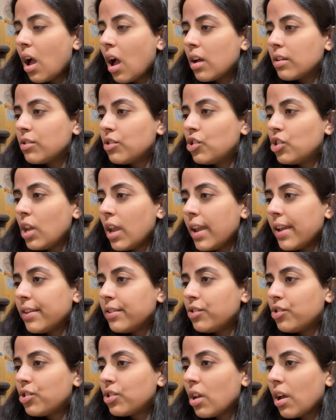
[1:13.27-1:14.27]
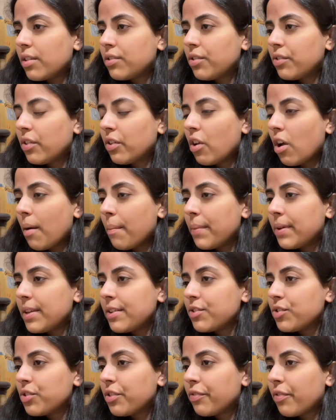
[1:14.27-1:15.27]
unchanged under the
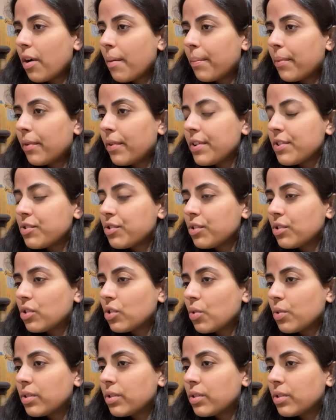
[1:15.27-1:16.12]
combination of operations